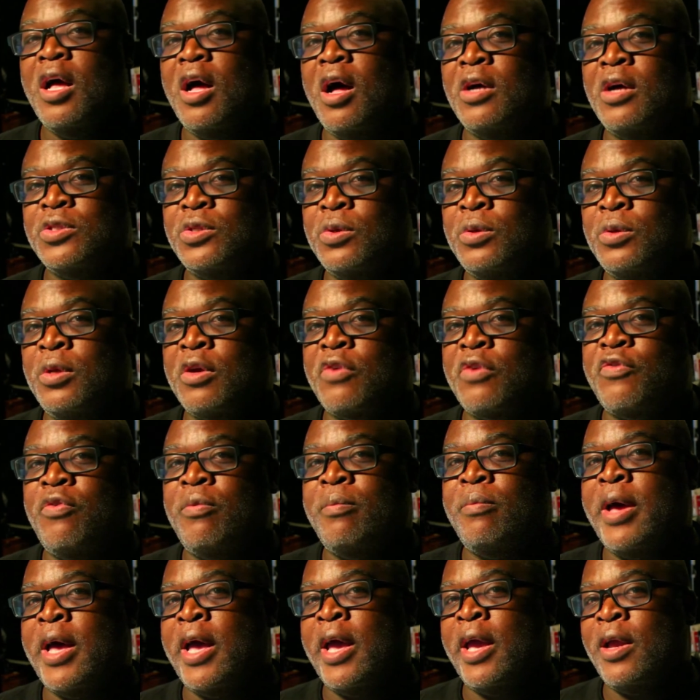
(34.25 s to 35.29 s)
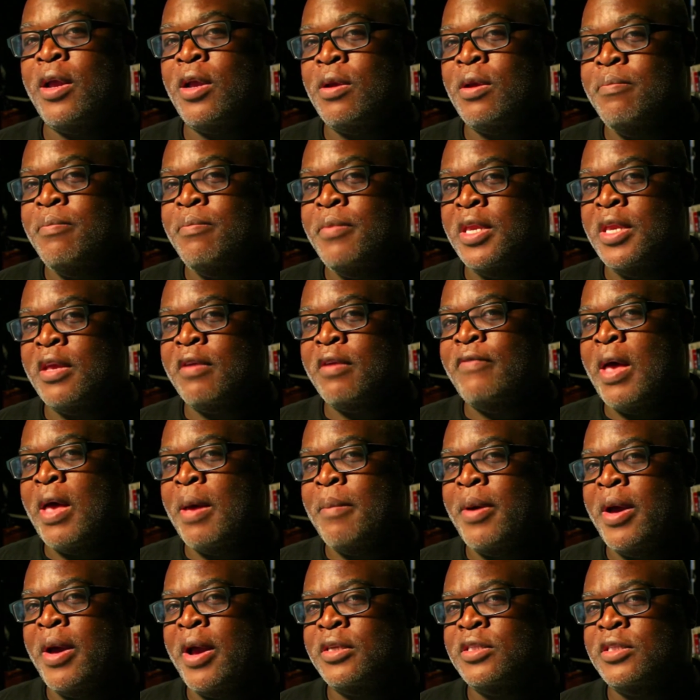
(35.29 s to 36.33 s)
Also look for my comedic
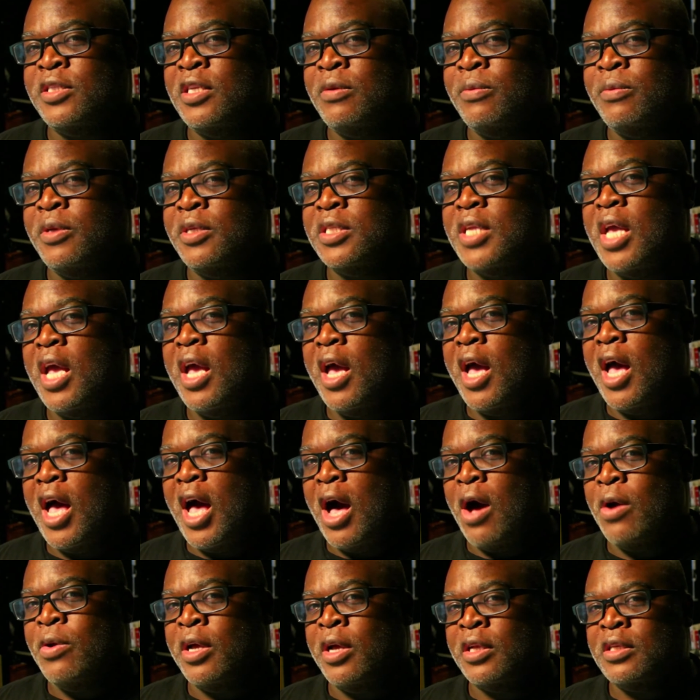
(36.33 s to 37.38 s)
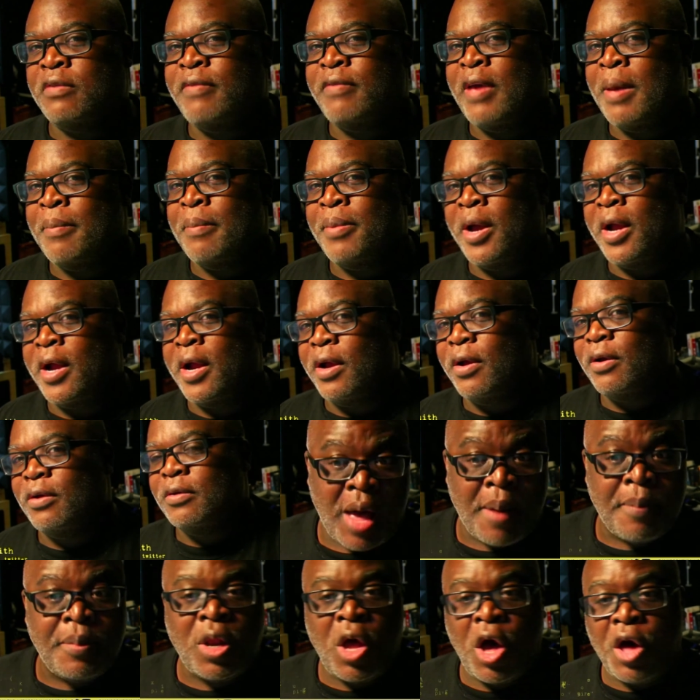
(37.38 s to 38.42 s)
vampire series, How Not to Vampire.
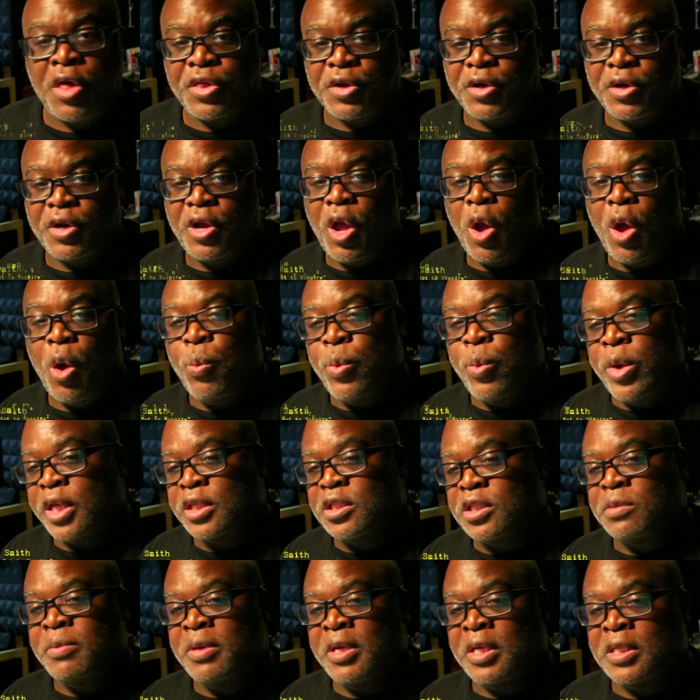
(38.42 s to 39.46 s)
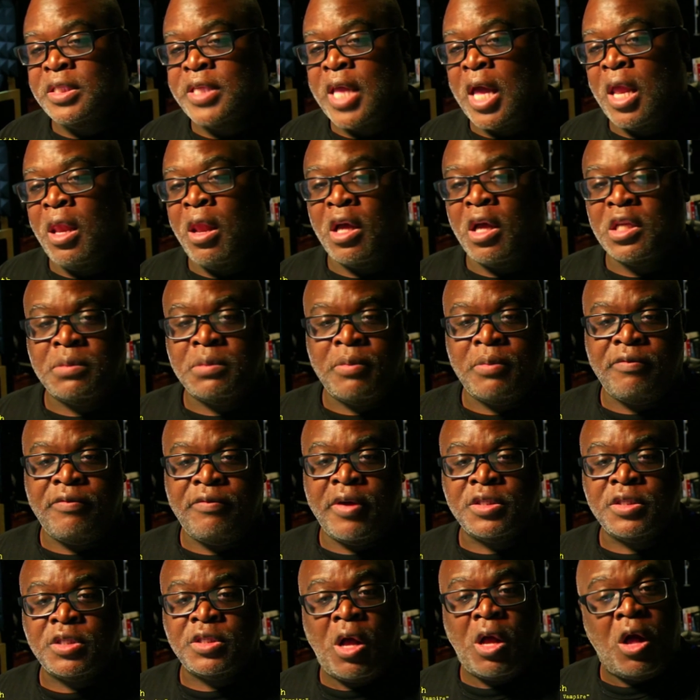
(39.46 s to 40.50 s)
I'm an author, which means that lots of my
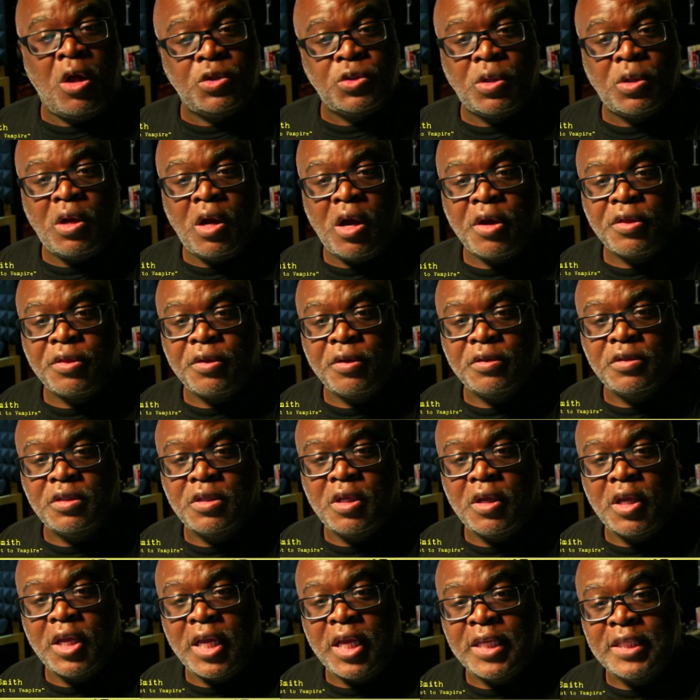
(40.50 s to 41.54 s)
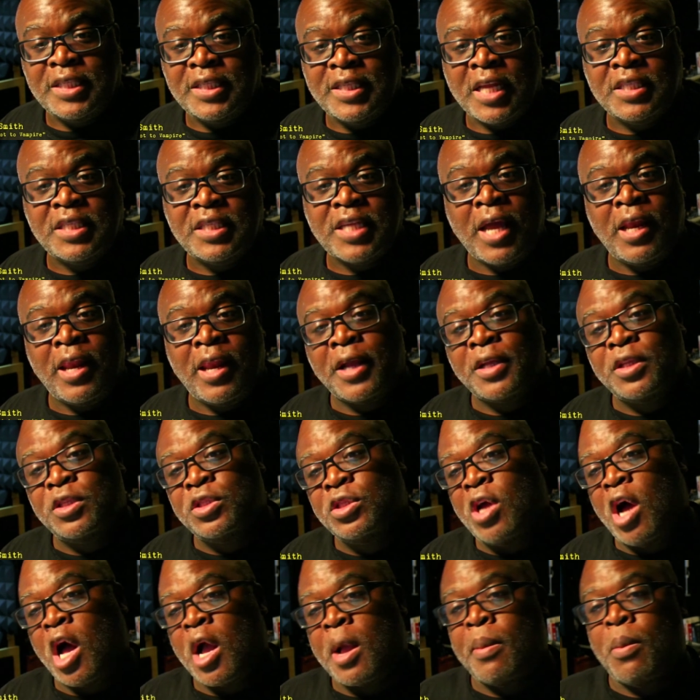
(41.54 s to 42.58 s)
friends are also authors. And since I like
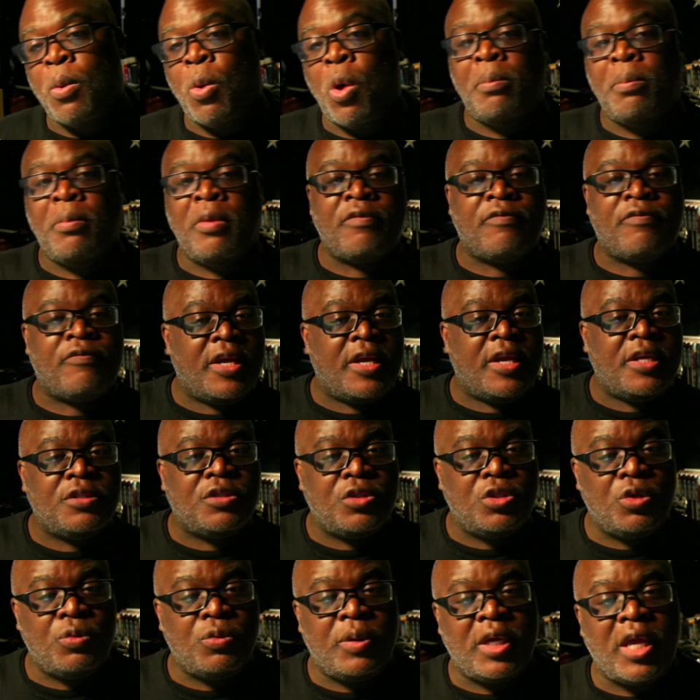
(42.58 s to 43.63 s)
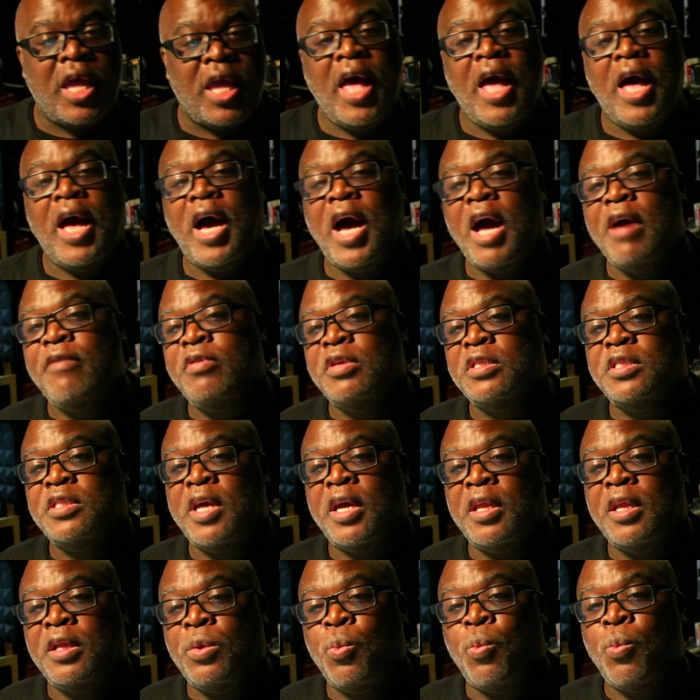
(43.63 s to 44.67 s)
to talk about what my friends are doing, I've
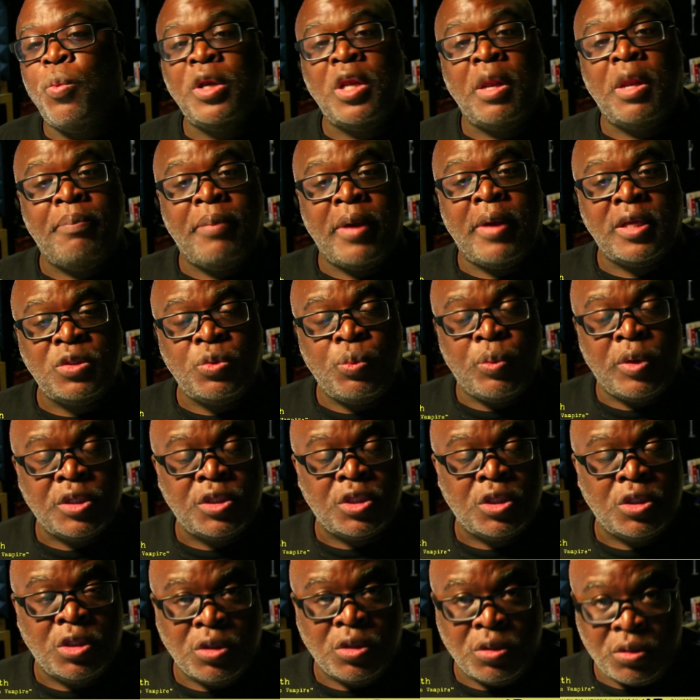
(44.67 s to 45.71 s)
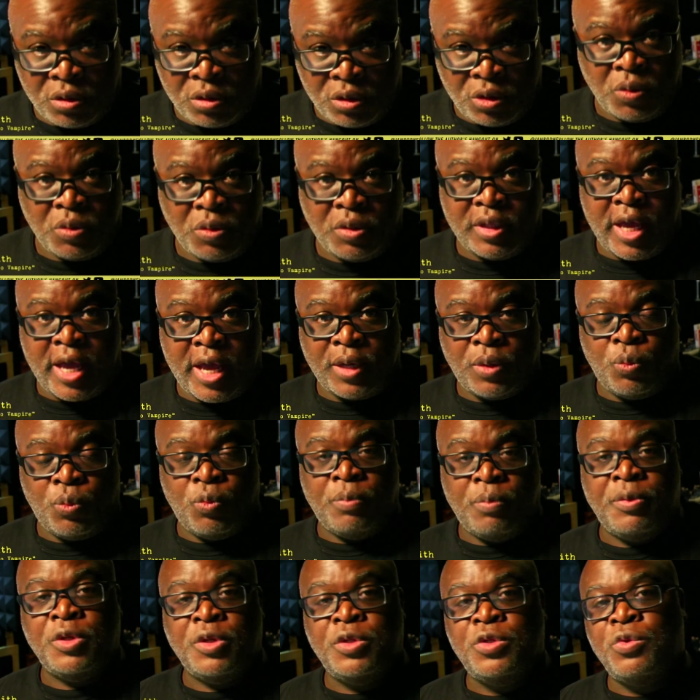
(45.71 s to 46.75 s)
decided one of the best ways to do that
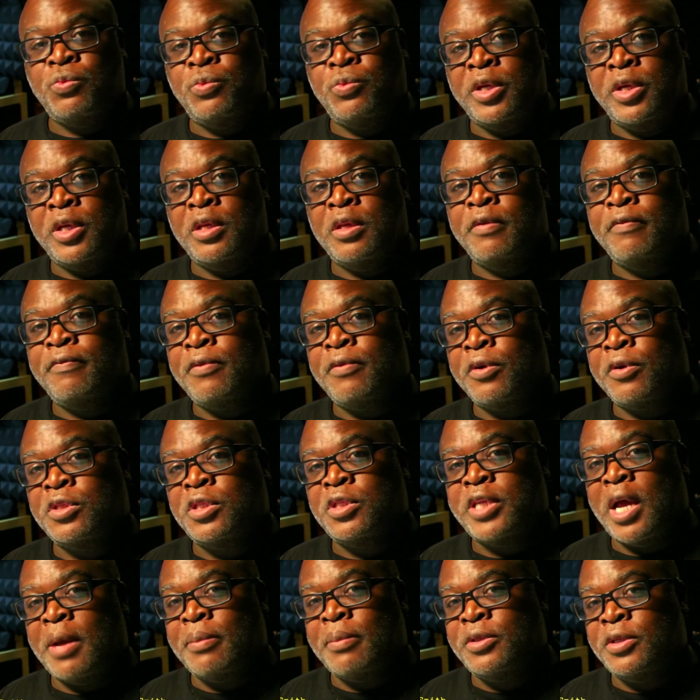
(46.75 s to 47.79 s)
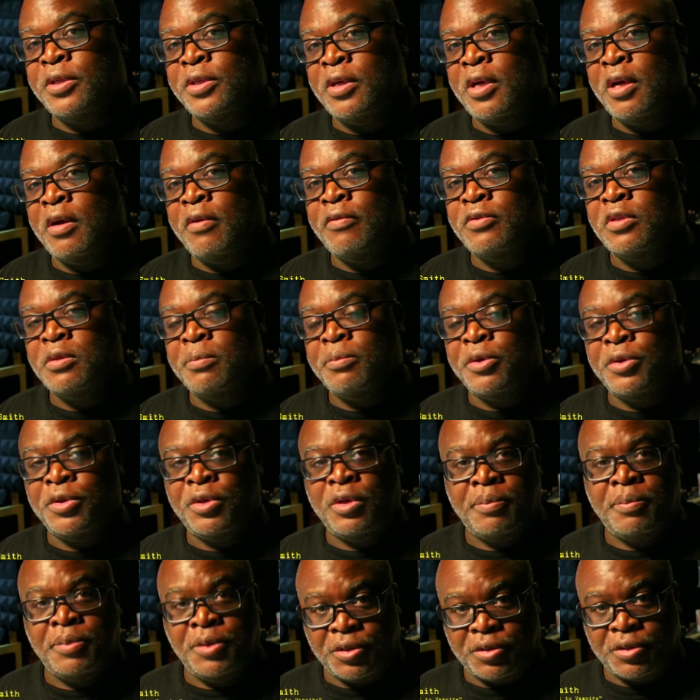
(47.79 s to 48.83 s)
would be to read the first chapter of some of
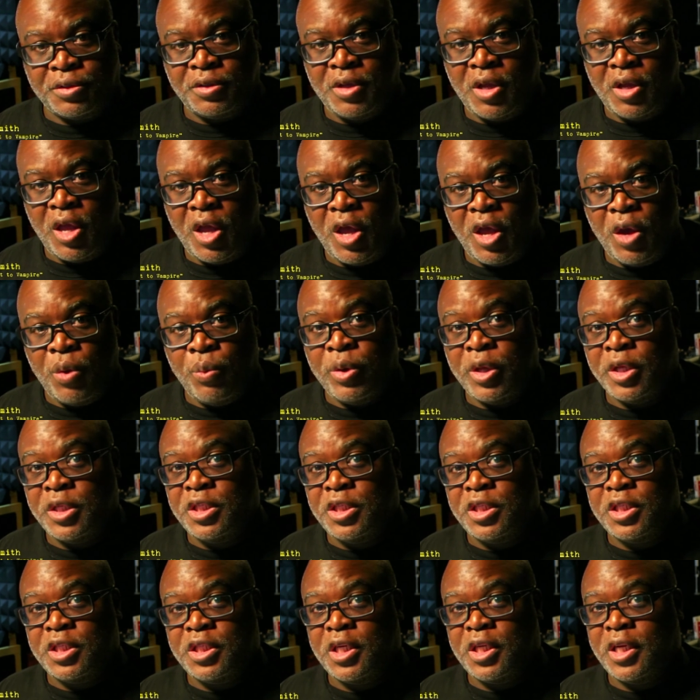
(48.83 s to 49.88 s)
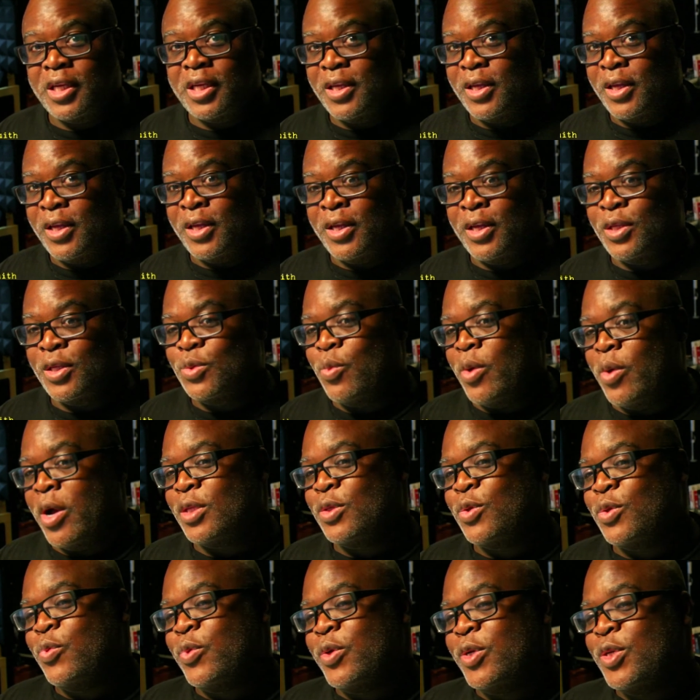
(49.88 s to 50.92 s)
their books, which is
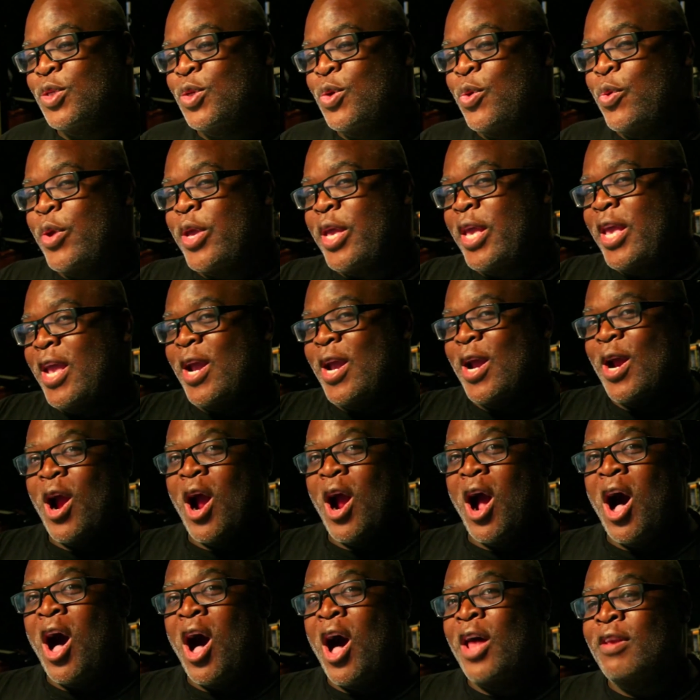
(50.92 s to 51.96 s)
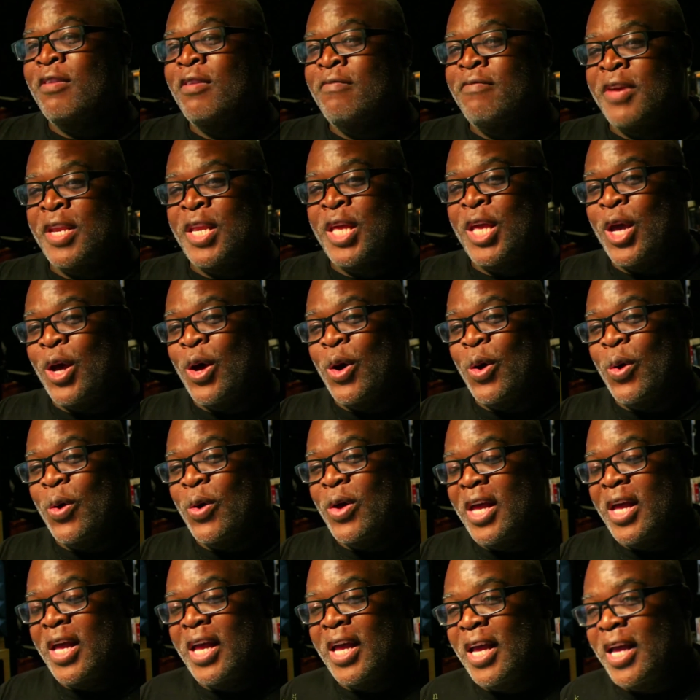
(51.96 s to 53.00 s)
what we're doing here on video.
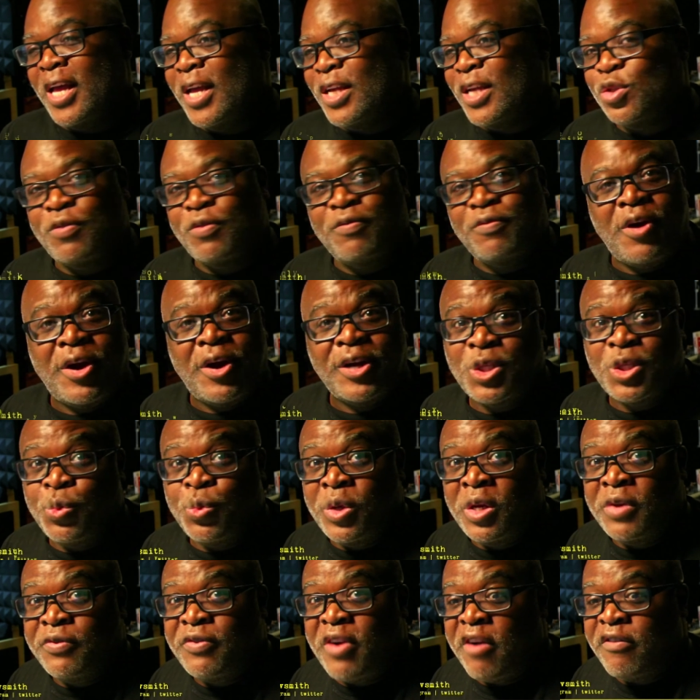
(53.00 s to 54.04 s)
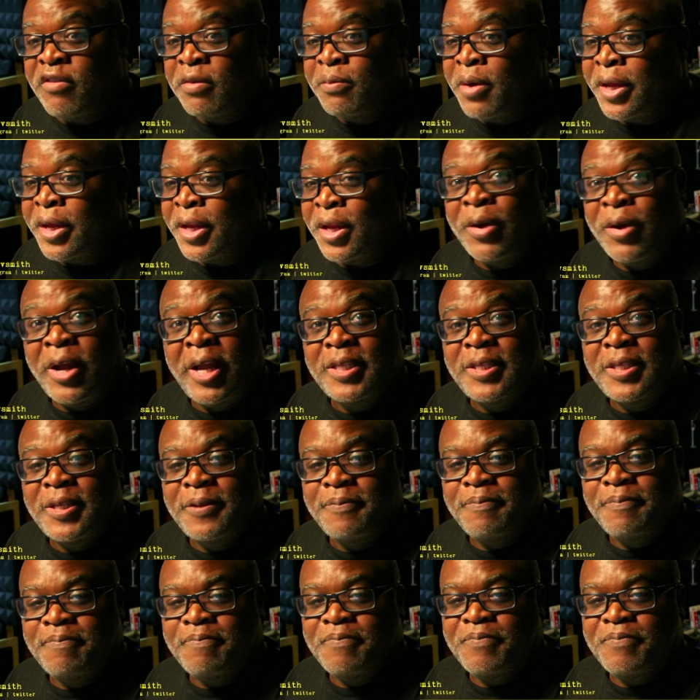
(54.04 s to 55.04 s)
So far, it's a win for everybody, right?